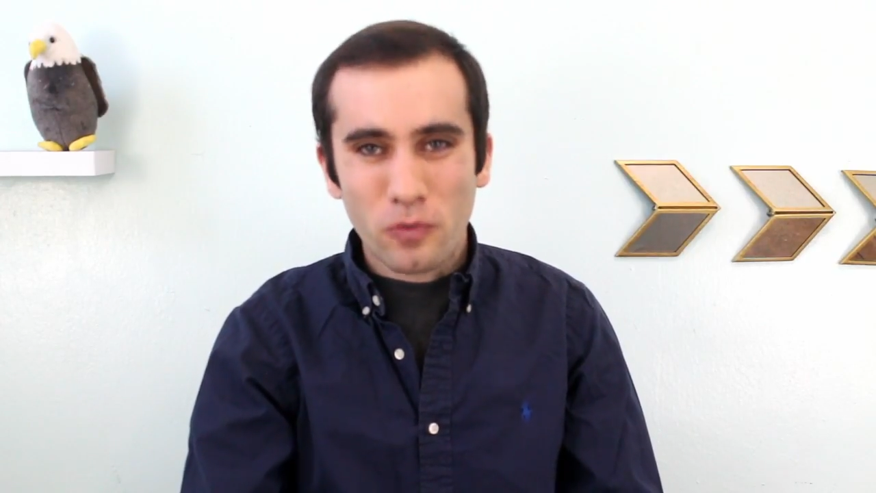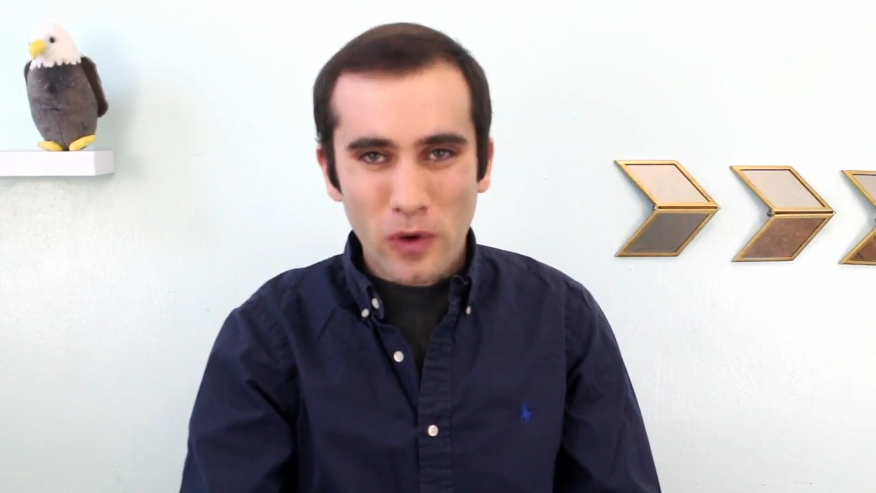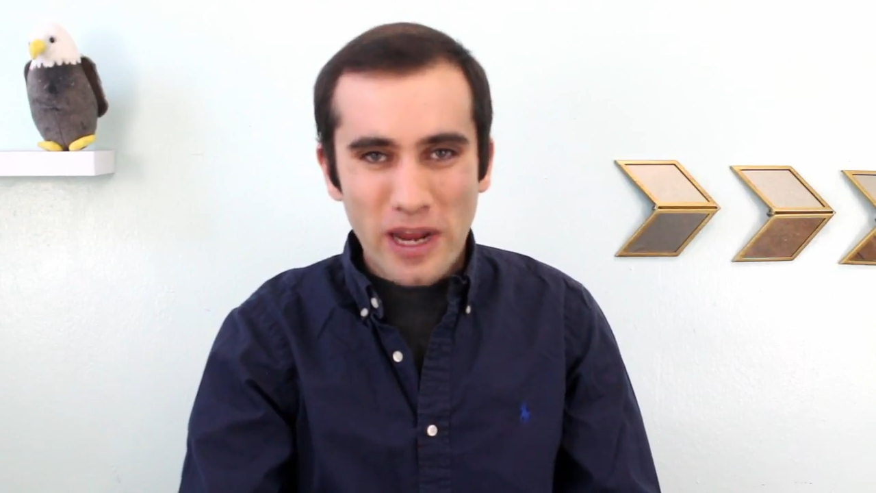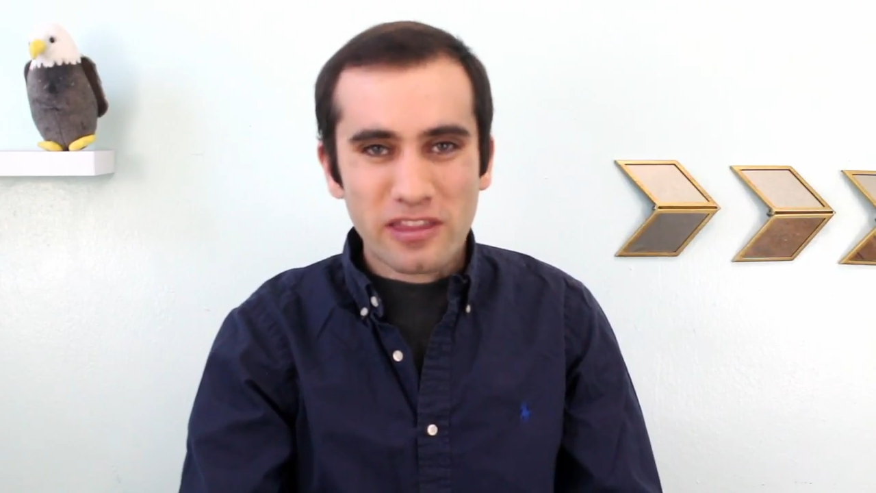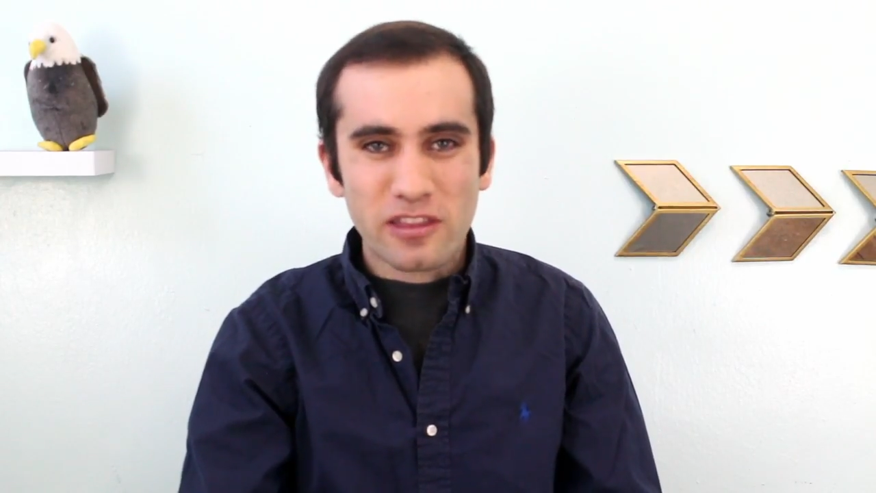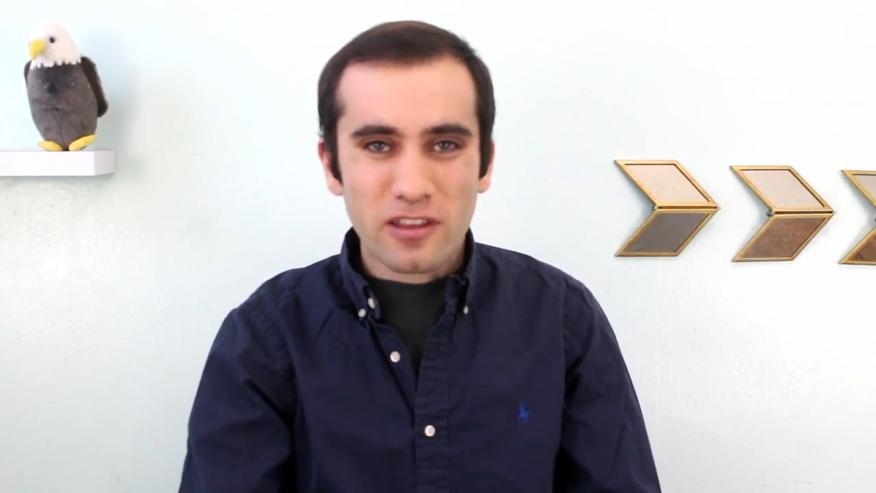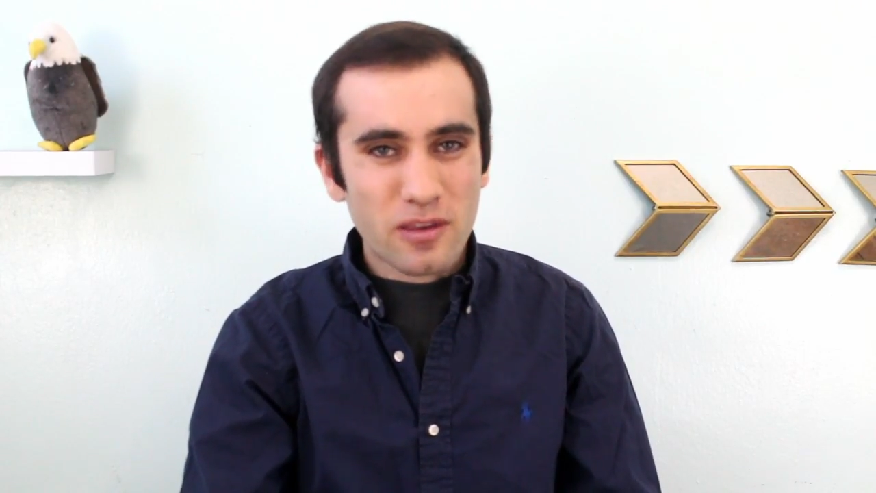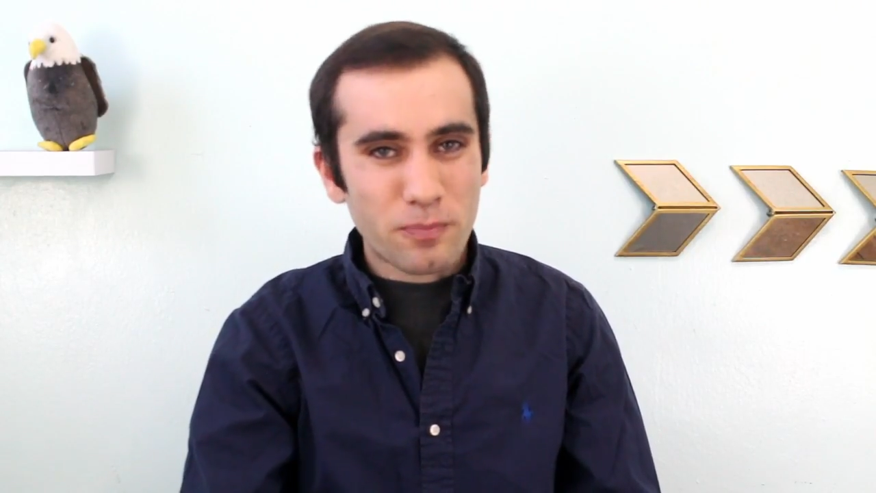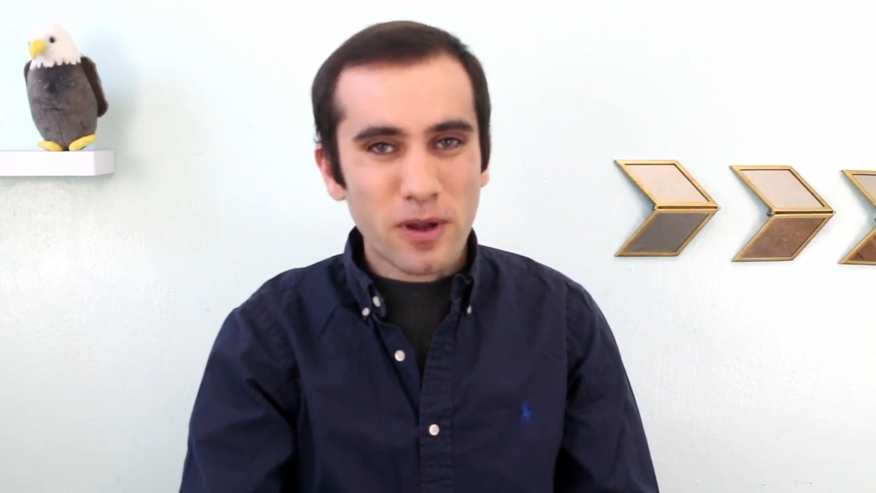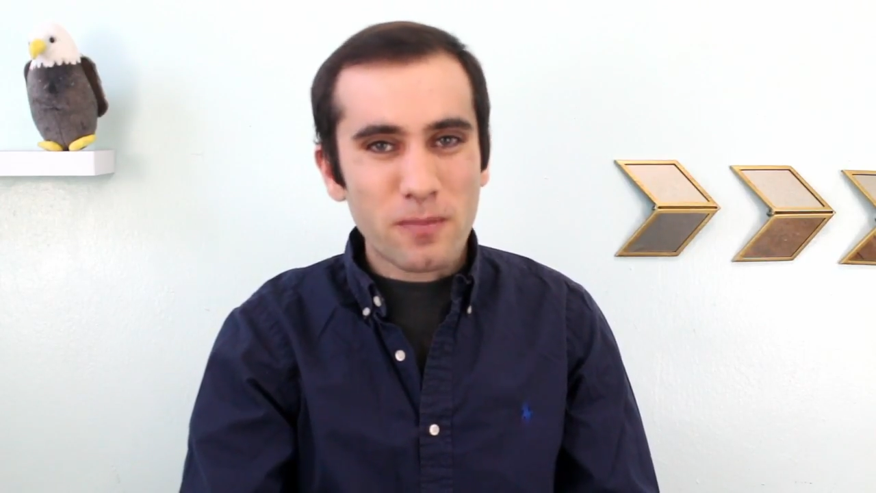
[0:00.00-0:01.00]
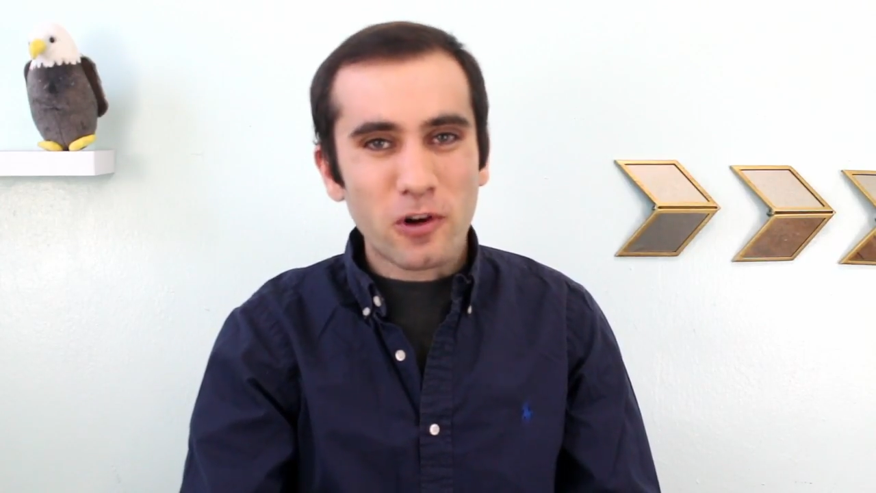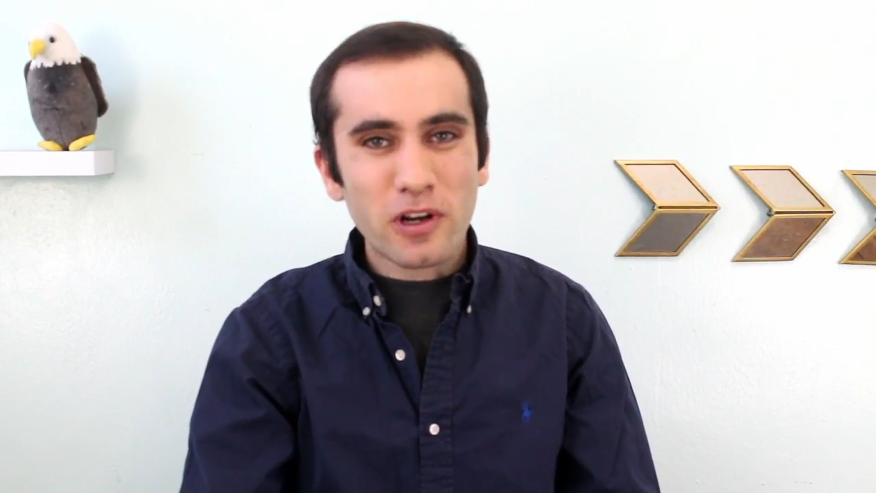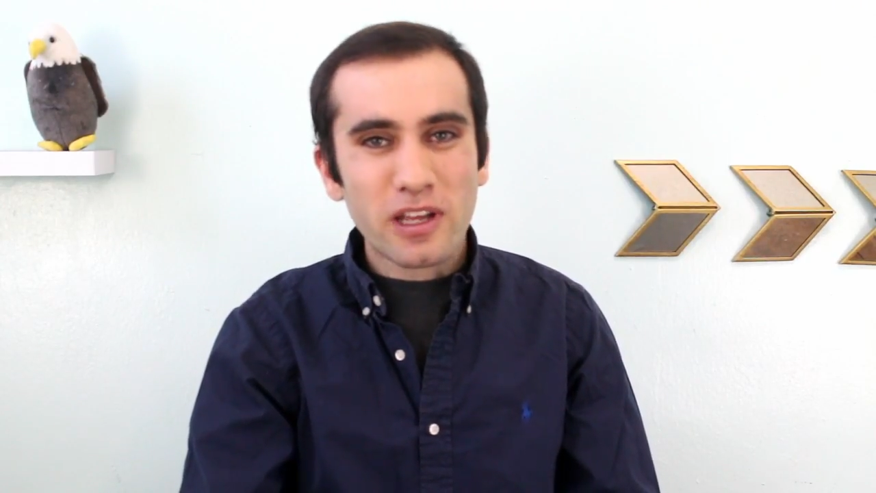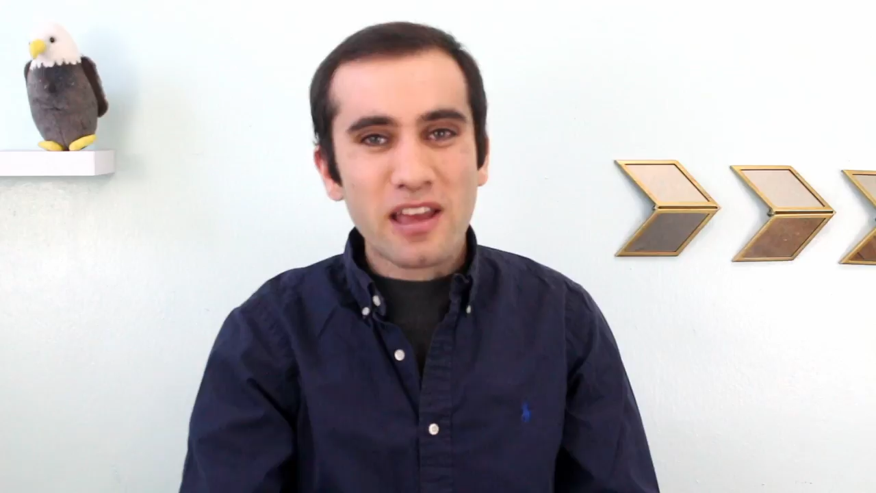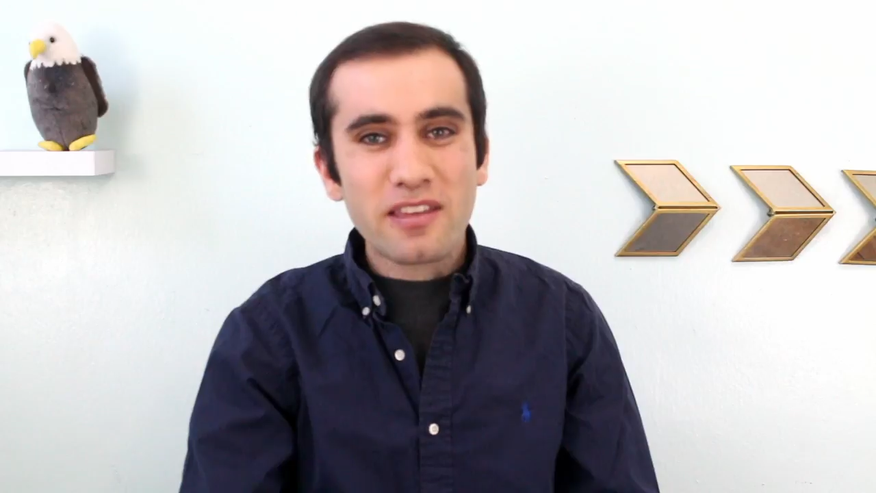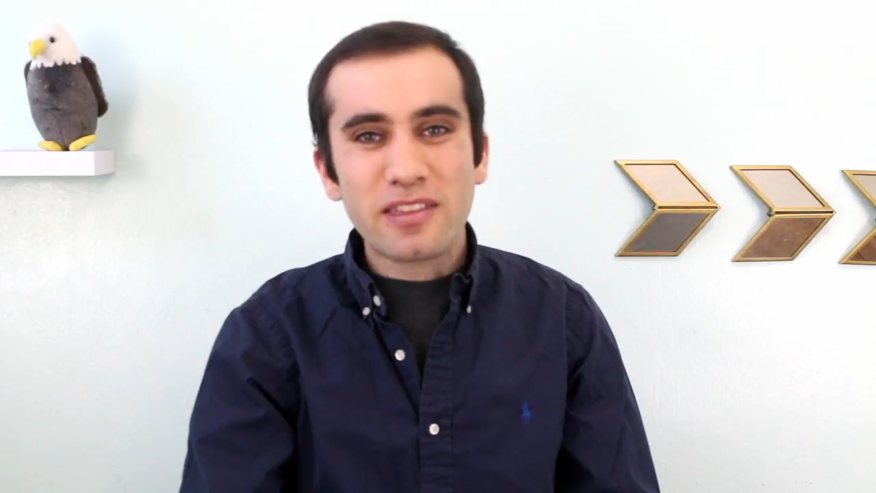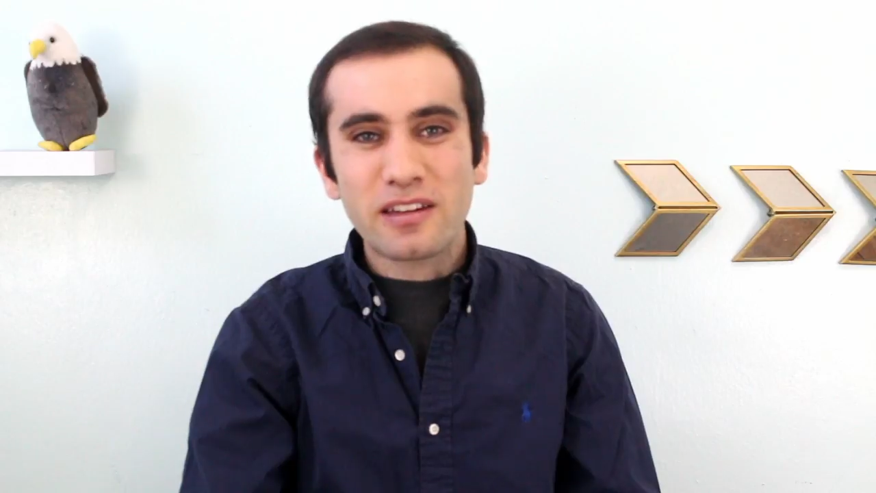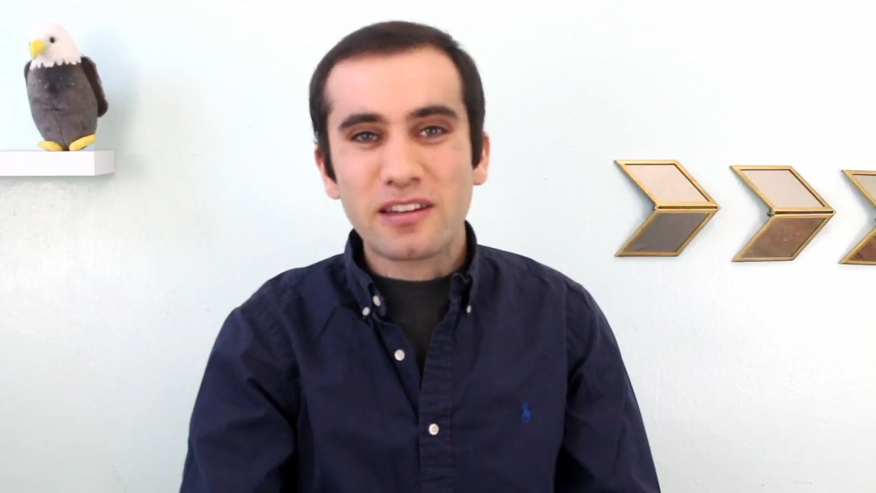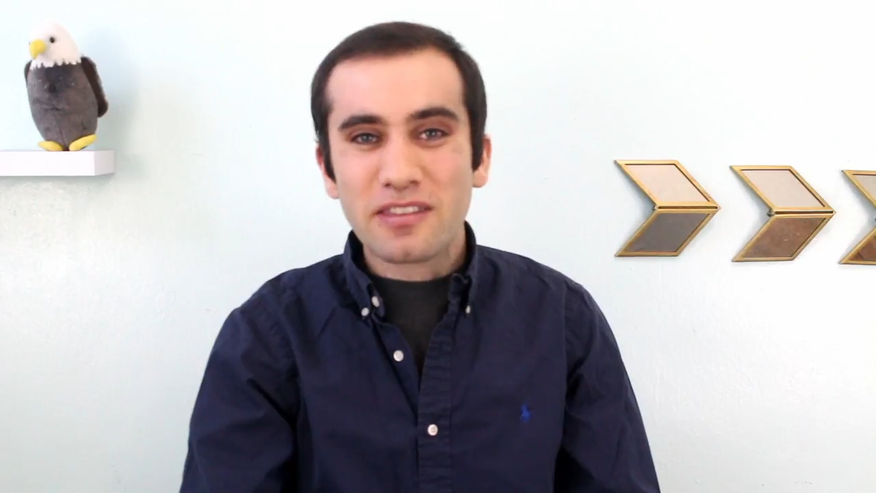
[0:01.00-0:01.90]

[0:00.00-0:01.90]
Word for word: Wade, the Supreme Court case that